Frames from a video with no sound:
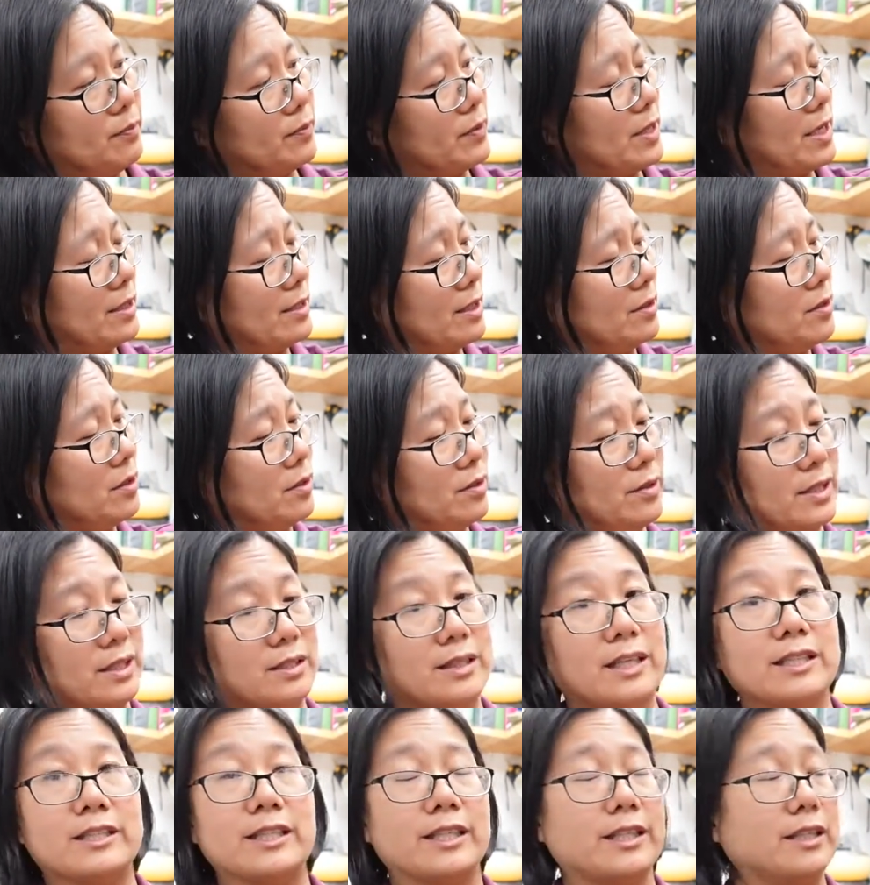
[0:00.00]
Another thing
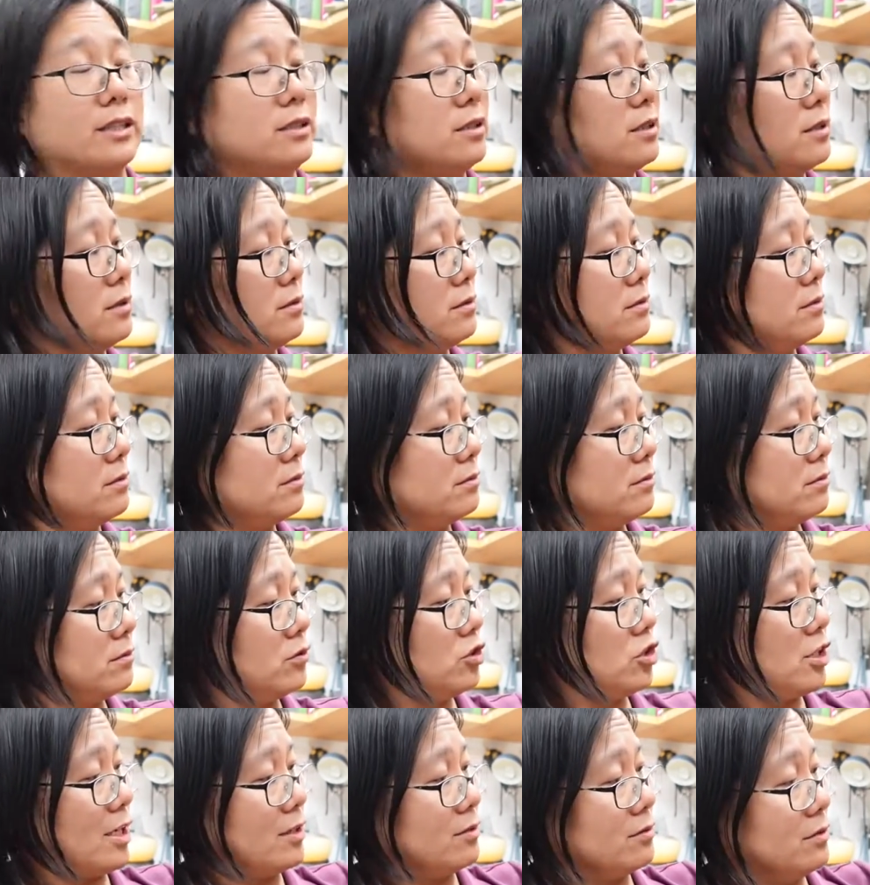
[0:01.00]
they did,
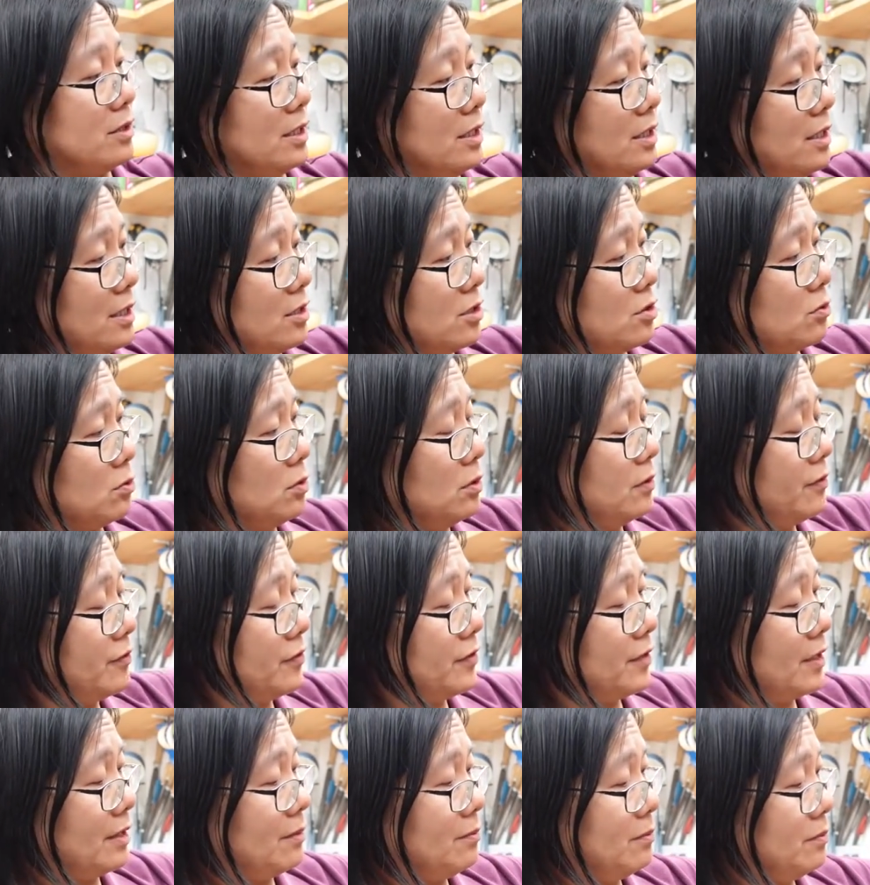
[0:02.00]
generally, as a rule of
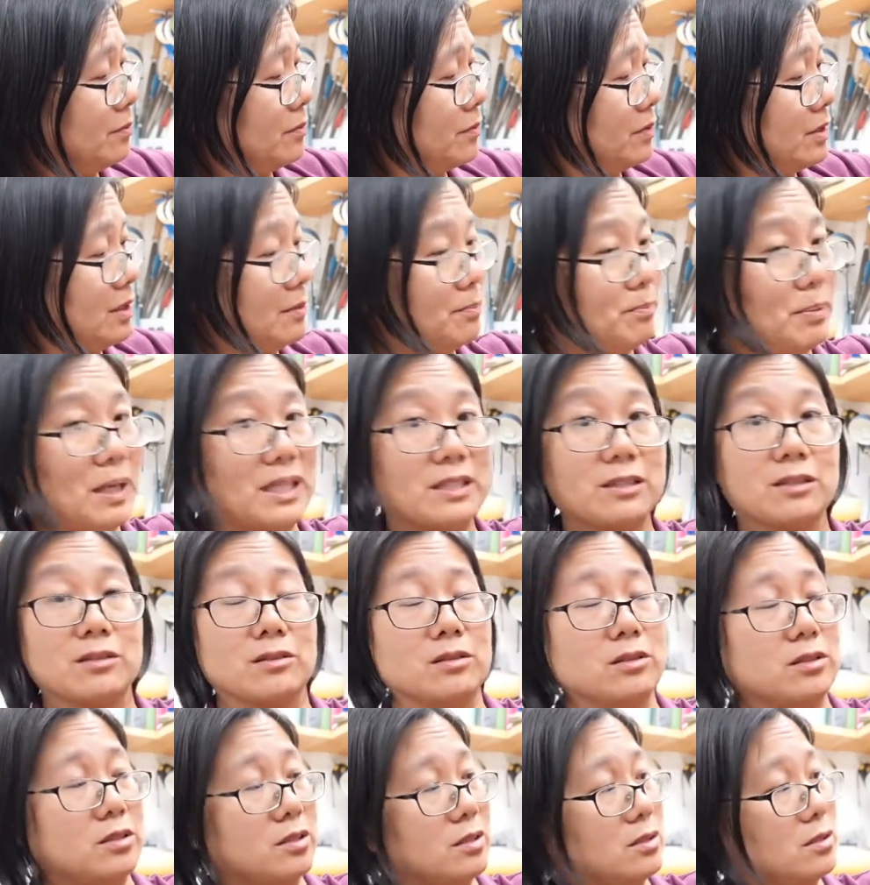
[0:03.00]
thumb, the
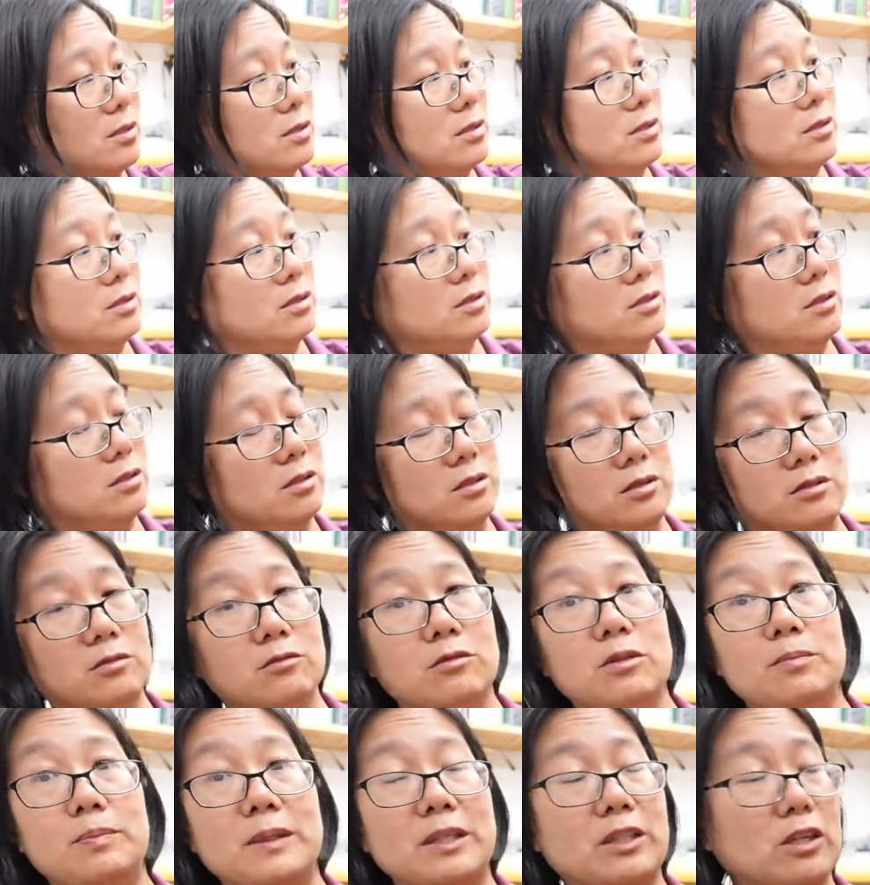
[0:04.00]
buttons
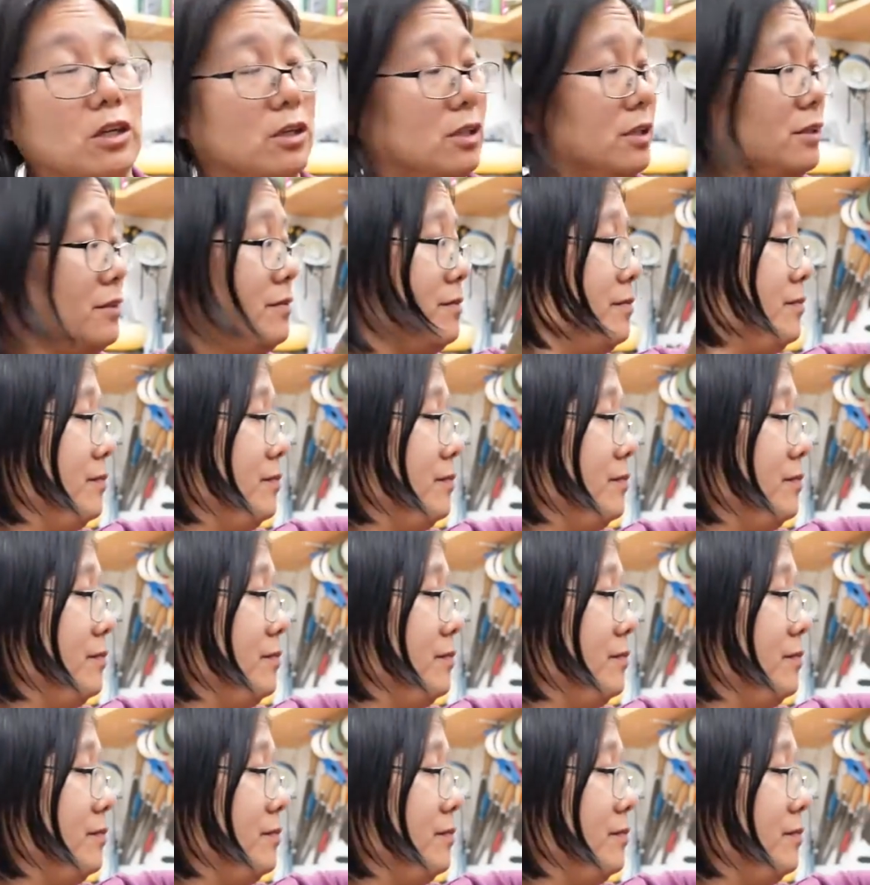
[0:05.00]
would be gone.